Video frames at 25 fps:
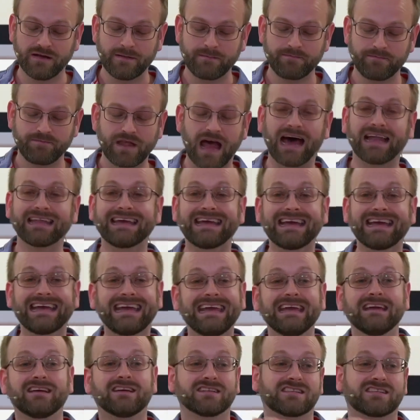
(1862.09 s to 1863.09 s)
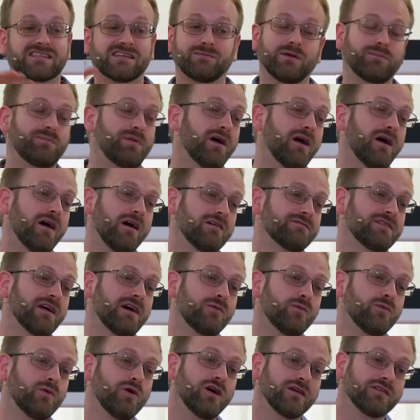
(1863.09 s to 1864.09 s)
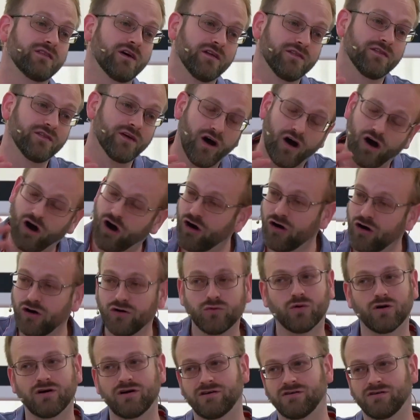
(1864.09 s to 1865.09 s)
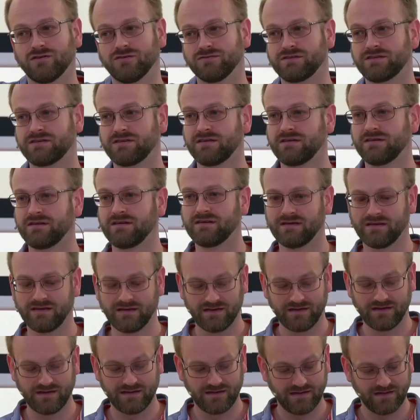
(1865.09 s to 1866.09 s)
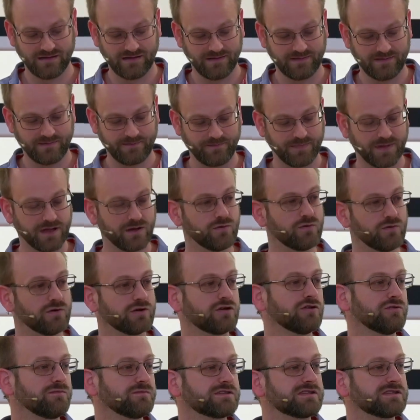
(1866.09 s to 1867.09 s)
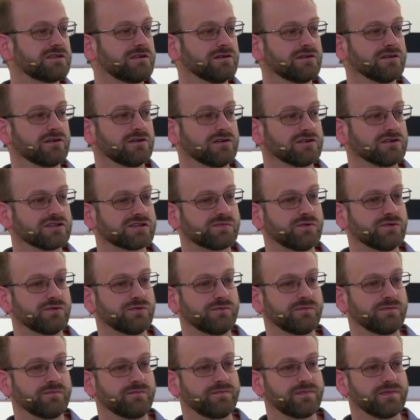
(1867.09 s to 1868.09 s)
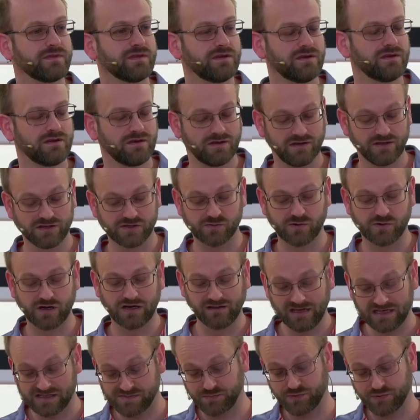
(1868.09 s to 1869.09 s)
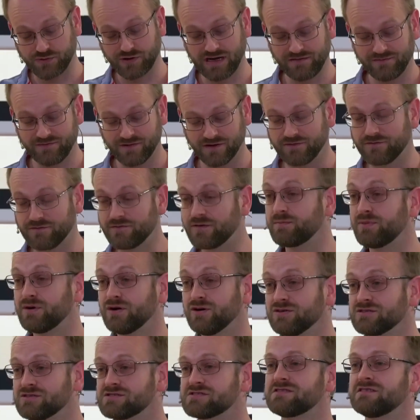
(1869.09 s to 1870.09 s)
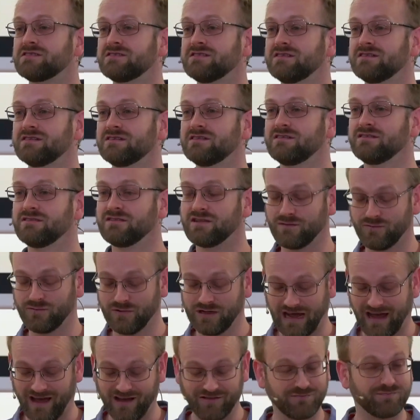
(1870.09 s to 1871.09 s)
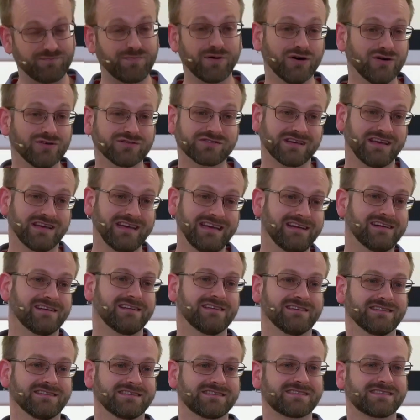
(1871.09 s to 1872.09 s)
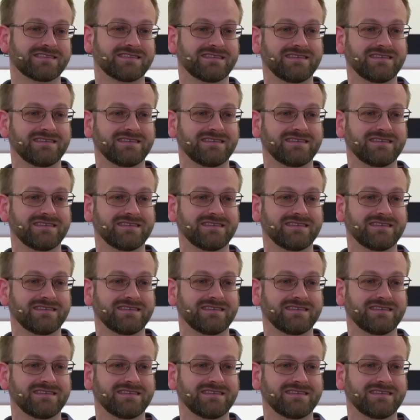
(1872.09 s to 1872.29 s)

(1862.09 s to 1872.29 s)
and eager to be part of that work, that the whole world would come to know the gospel as well. Let's pray for Paul's, that we'd have Paul's eagerness